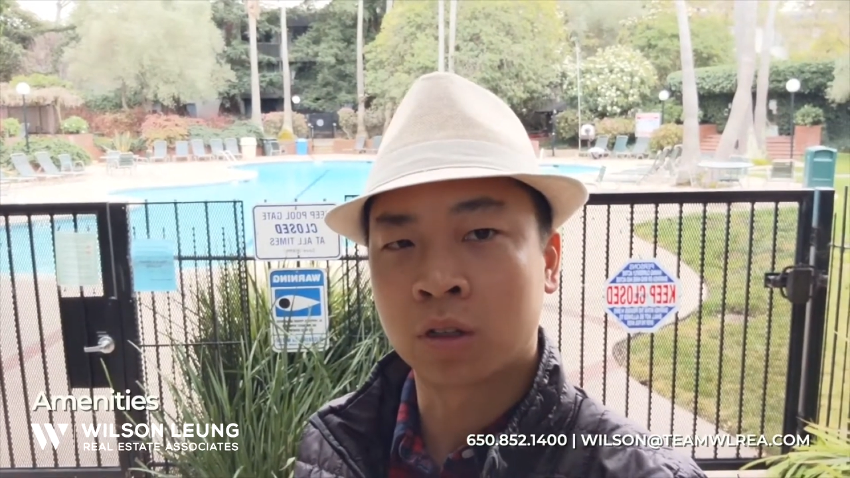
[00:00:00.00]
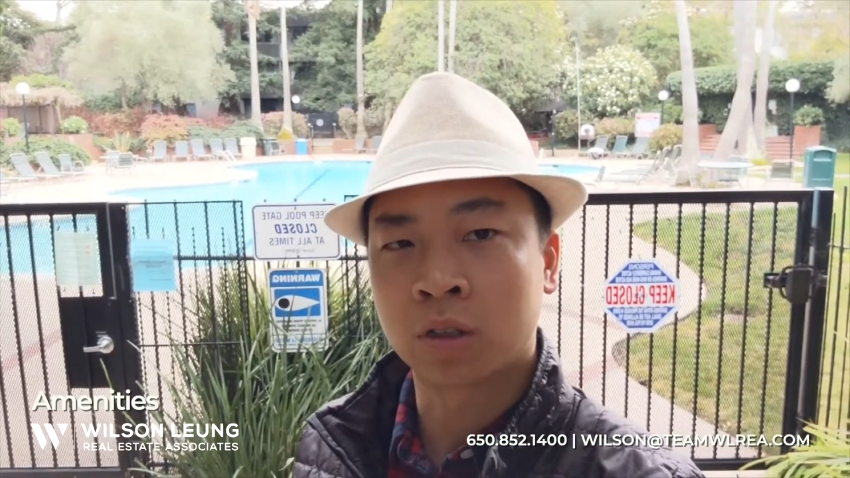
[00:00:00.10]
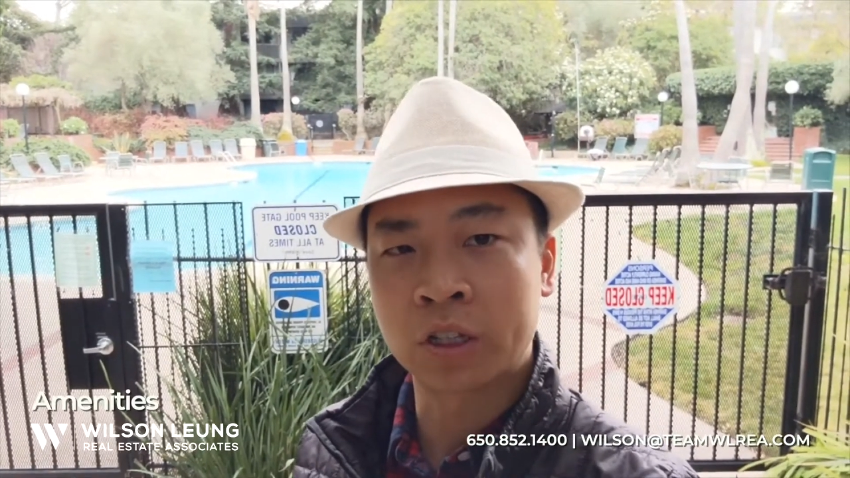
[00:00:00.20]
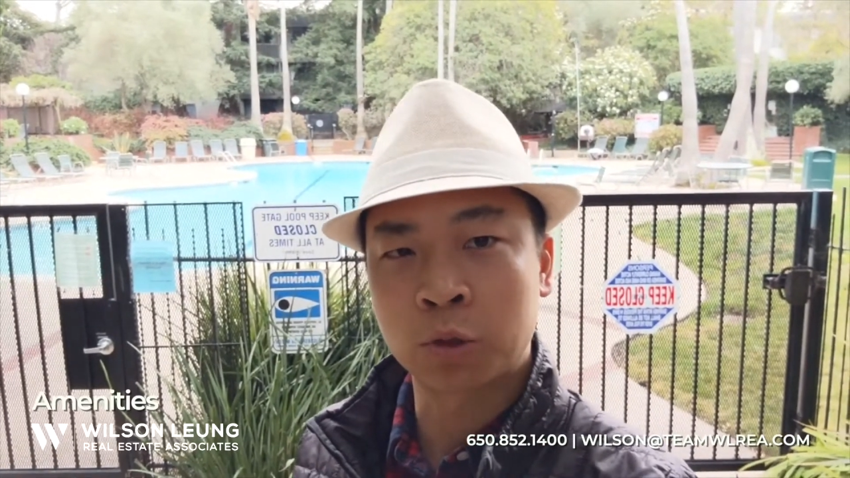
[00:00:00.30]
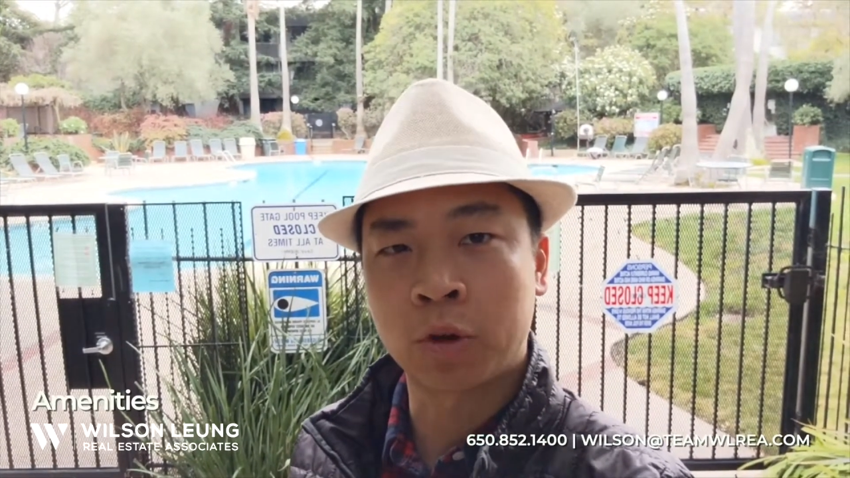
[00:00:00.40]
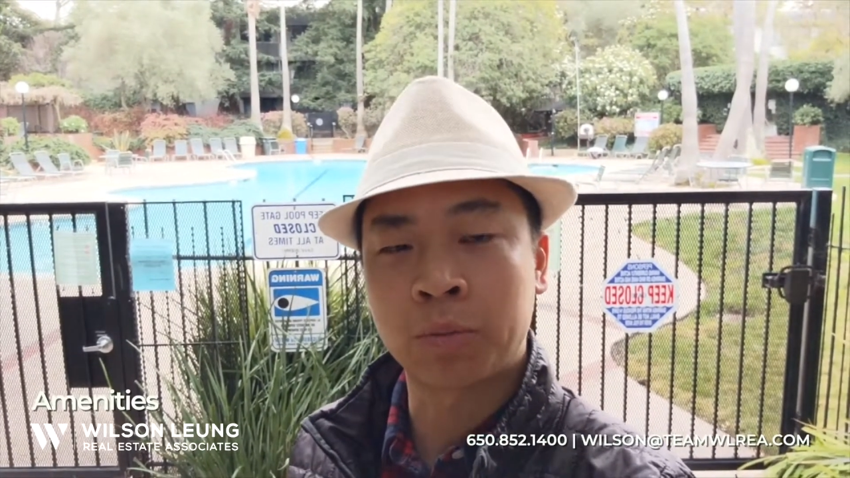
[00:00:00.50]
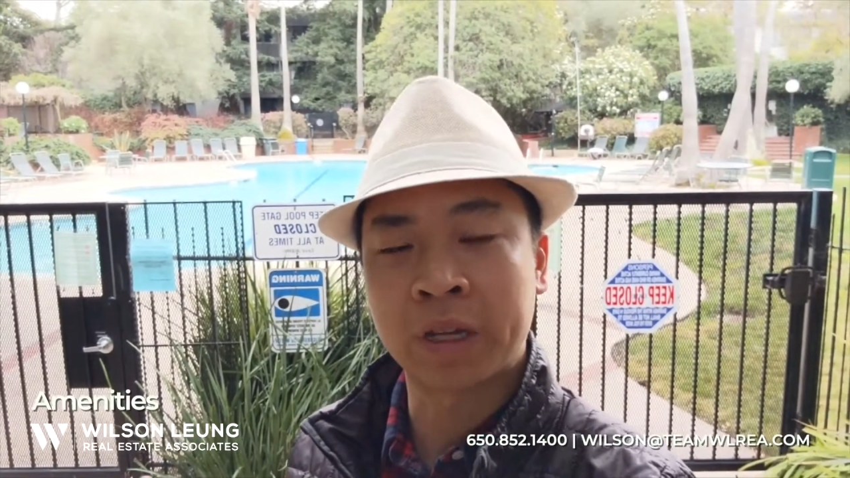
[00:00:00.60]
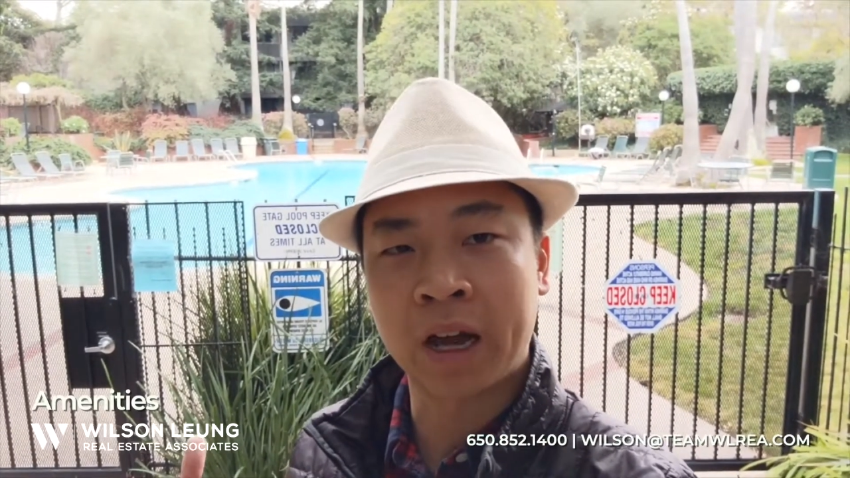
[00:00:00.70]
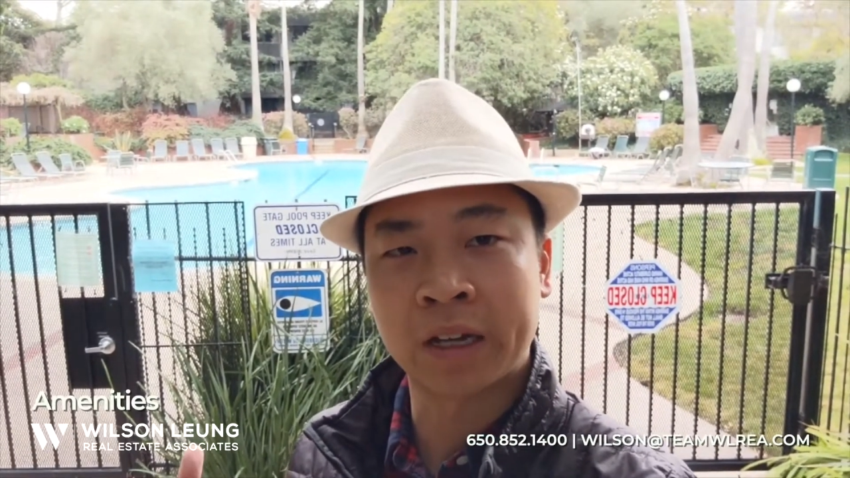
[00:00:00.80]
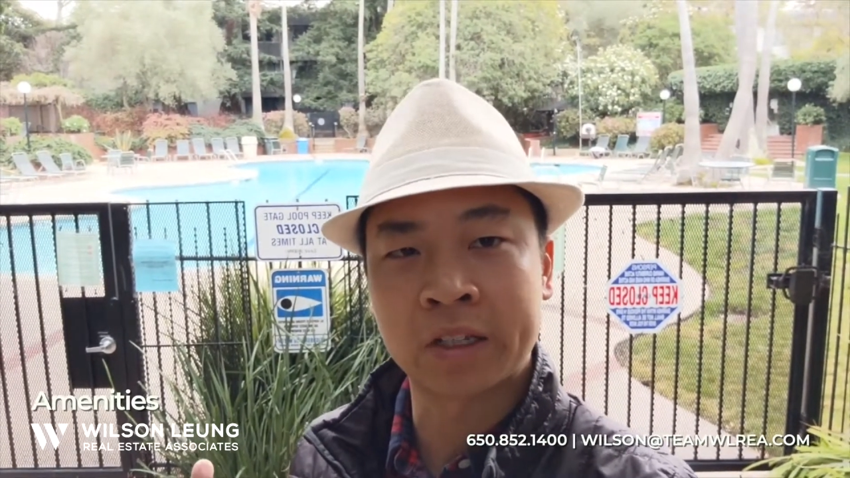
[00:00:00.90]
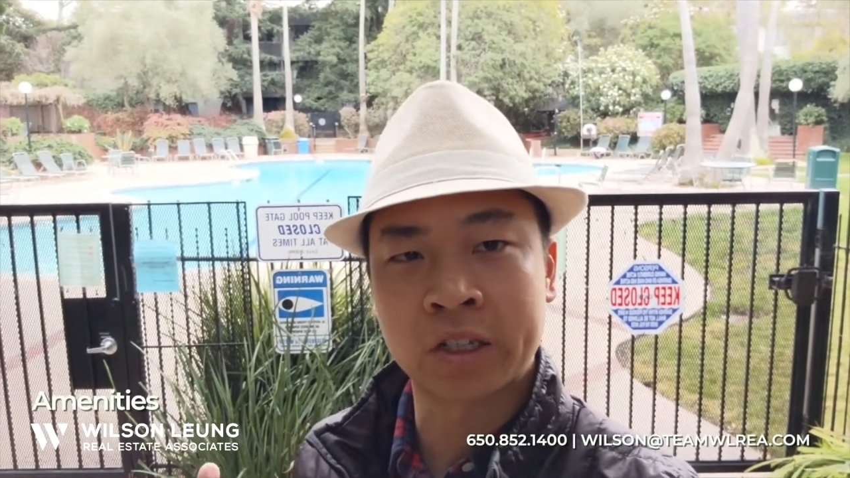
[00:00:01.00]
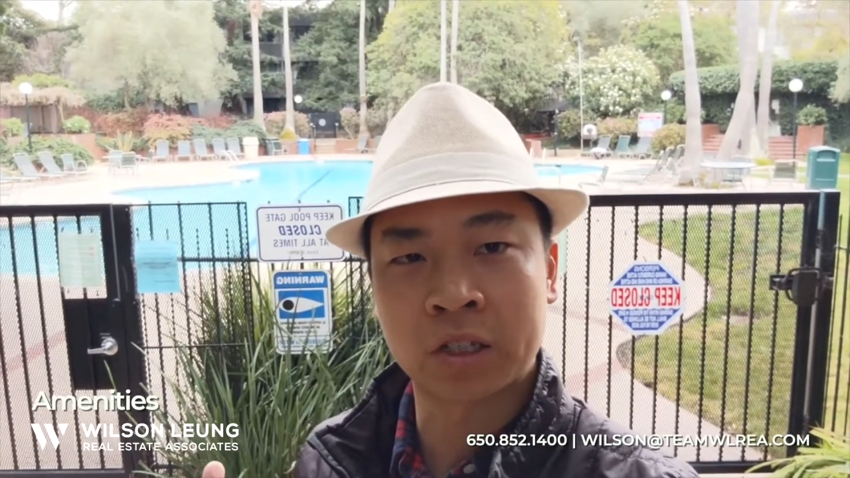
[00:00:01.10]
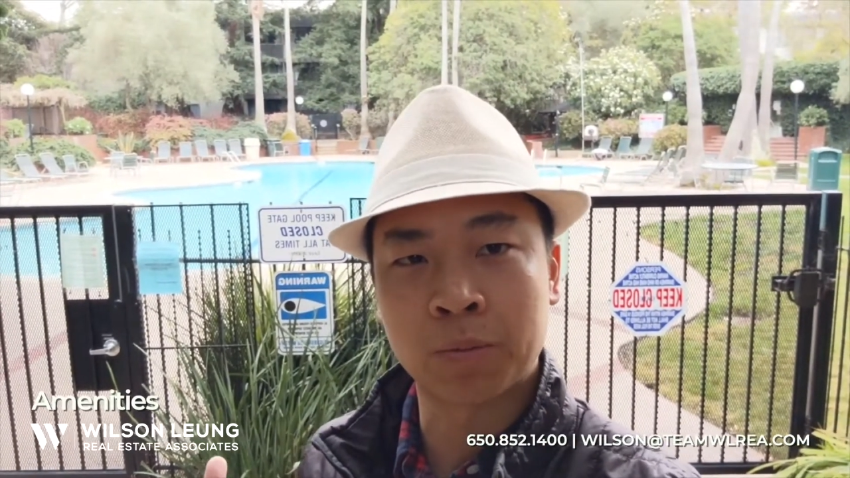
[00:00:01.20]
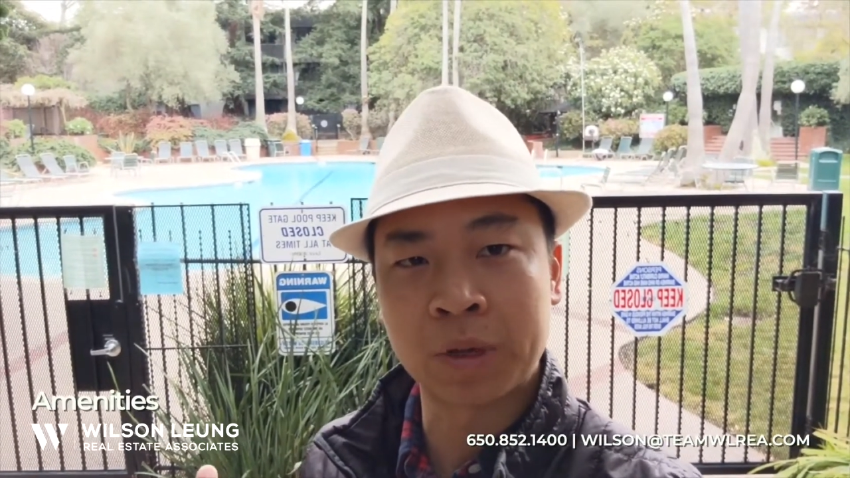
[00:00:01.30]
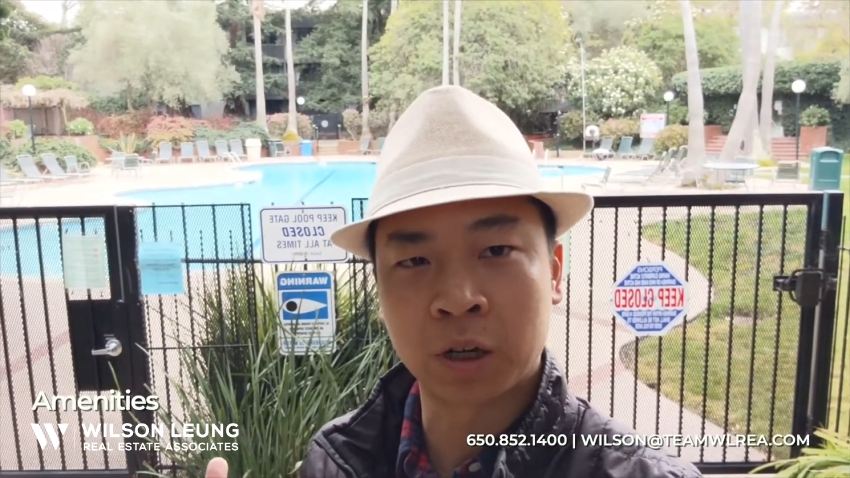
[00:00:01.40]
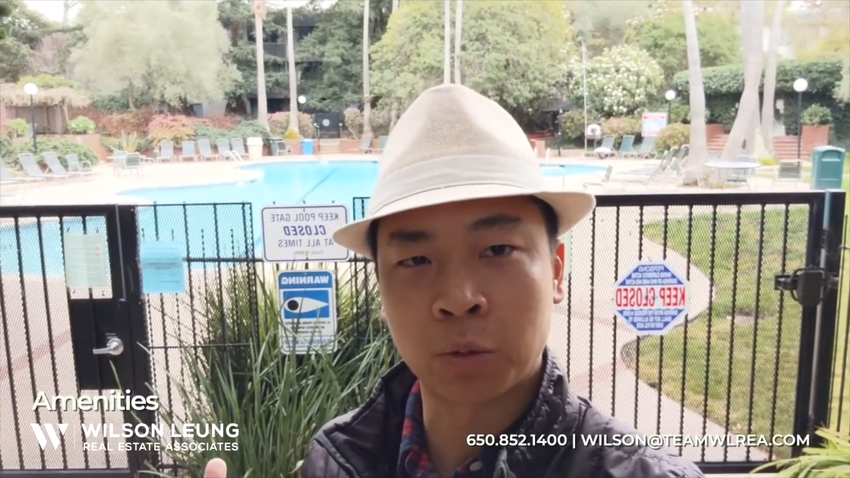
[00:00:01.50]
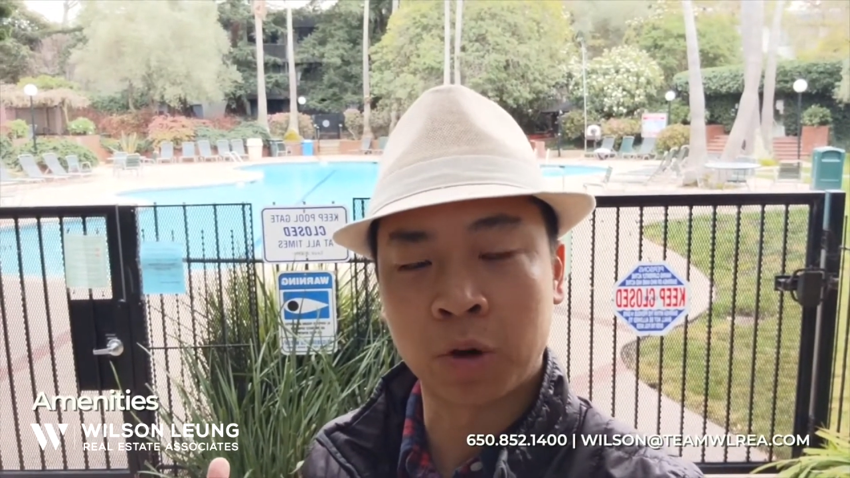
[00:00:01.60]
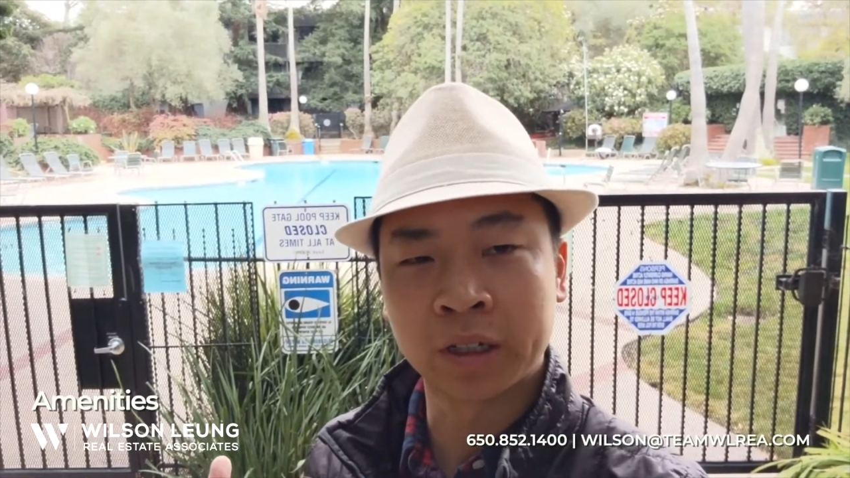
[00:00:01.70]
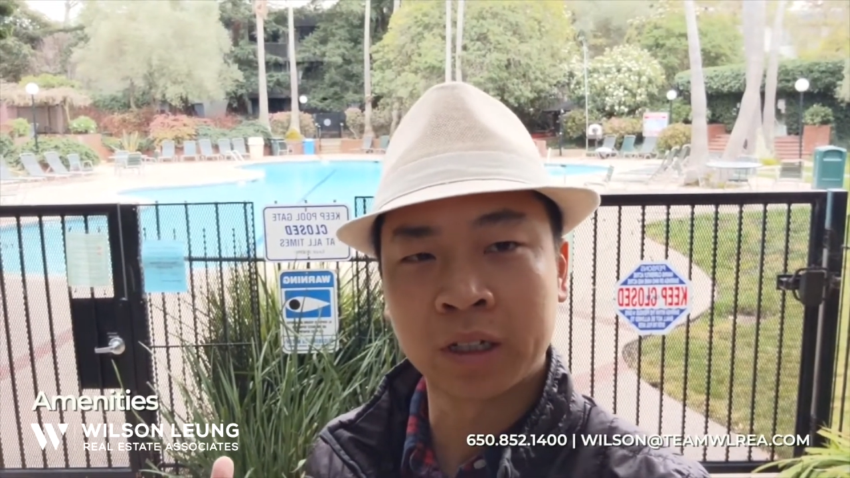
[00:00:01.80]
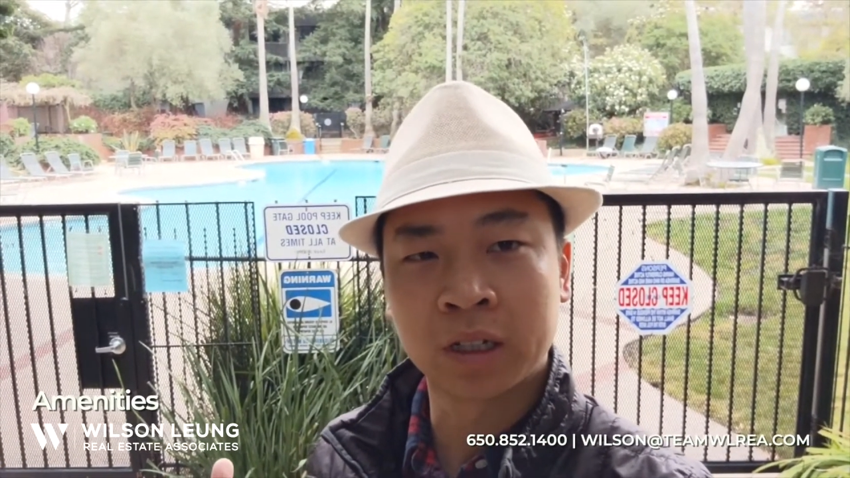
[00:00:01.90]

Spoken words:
This one behind us is the bigger one.